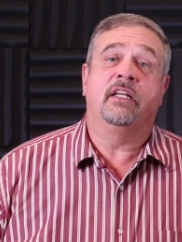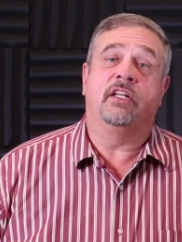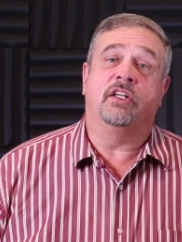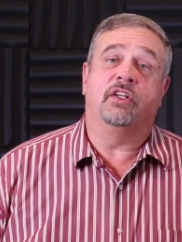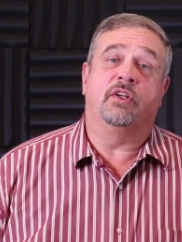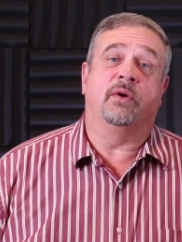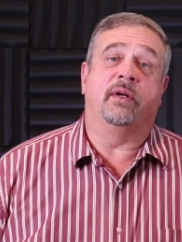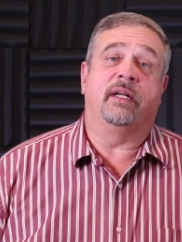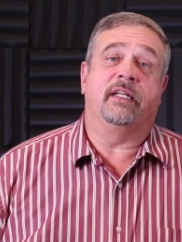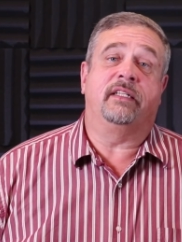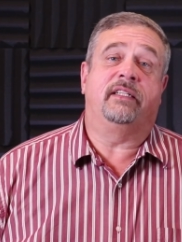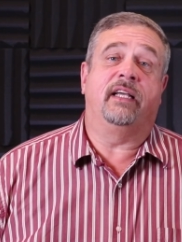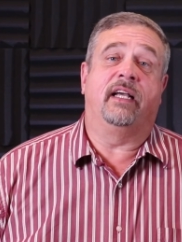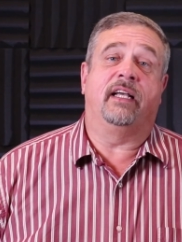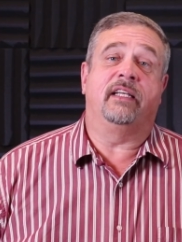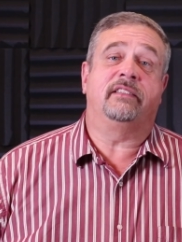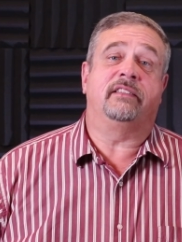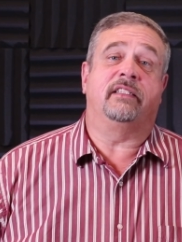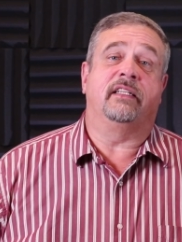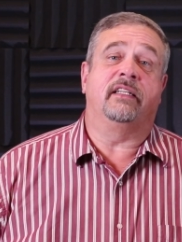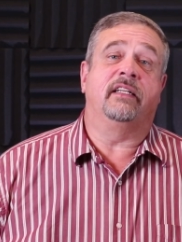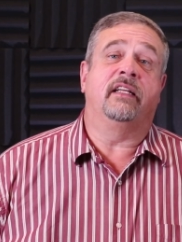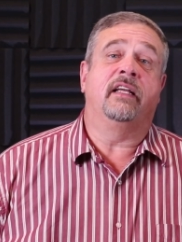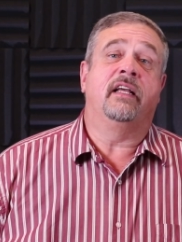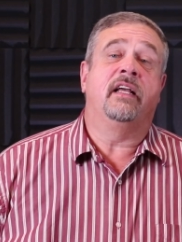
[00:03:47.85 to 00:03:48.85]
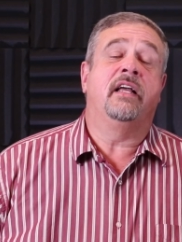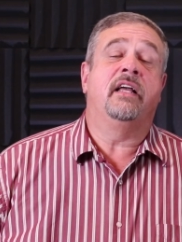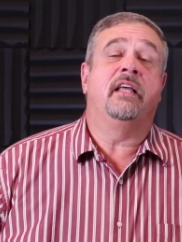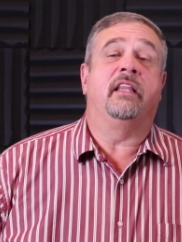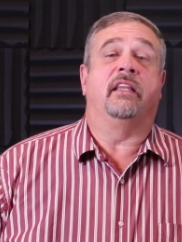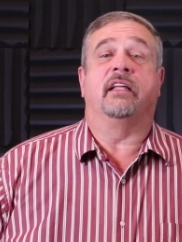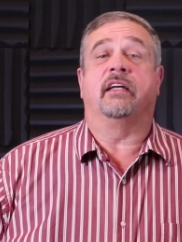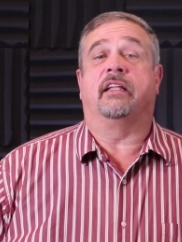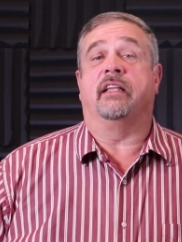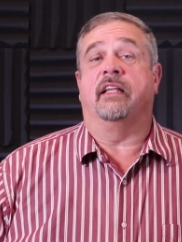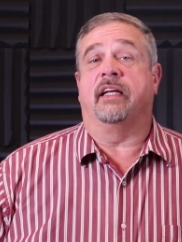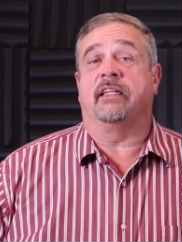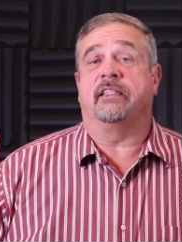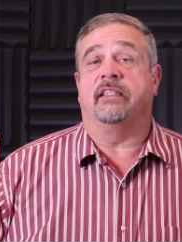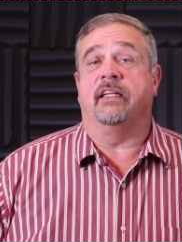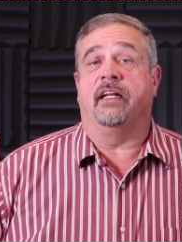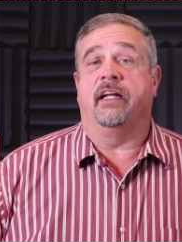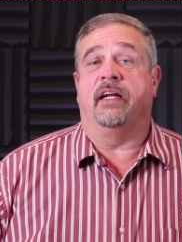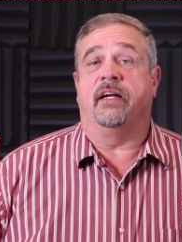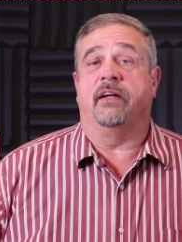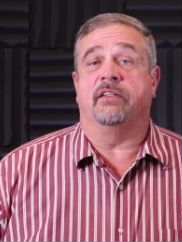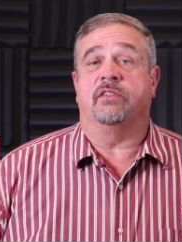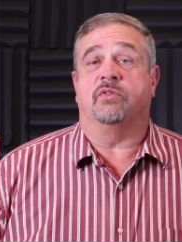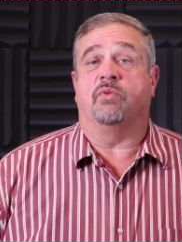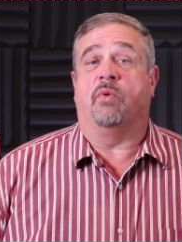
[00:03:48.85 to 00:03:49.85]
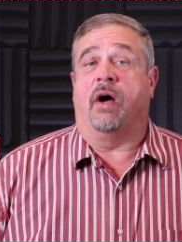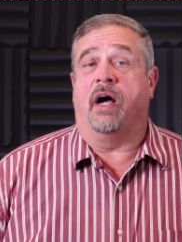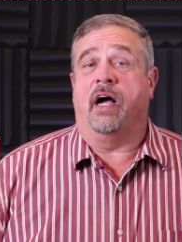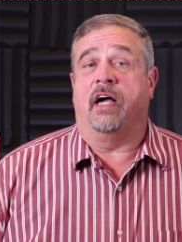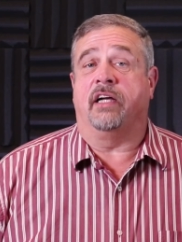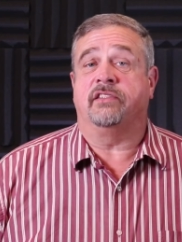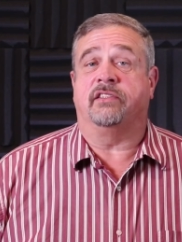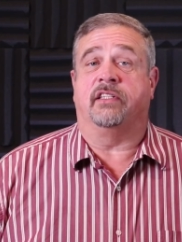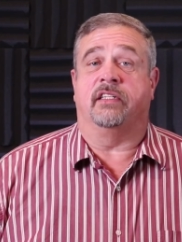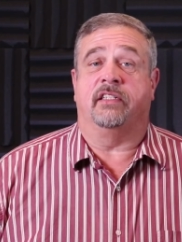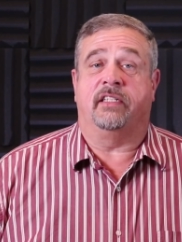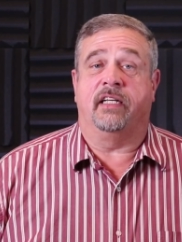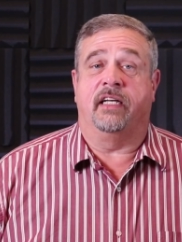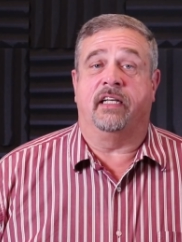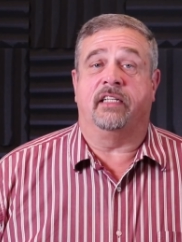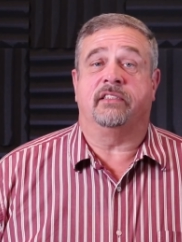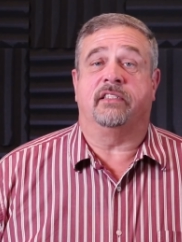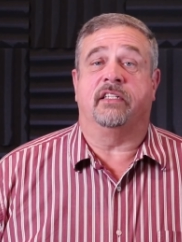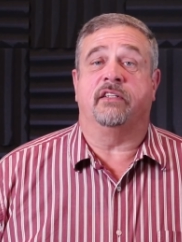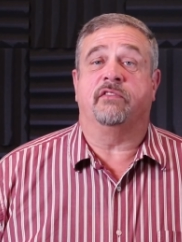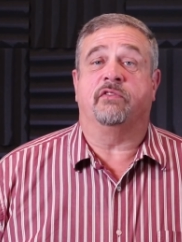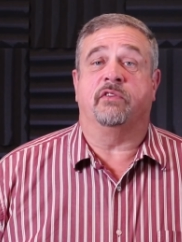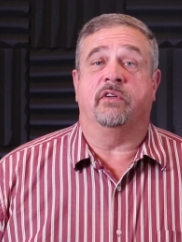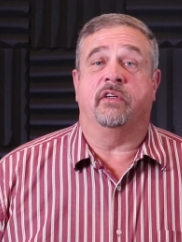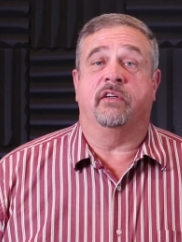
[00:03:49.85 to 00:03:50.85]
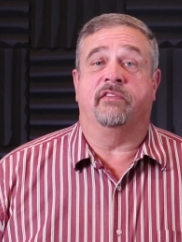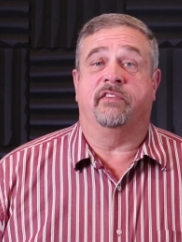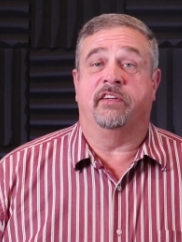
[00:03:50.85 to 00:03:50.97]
During testing, the collected hair is washed and tested for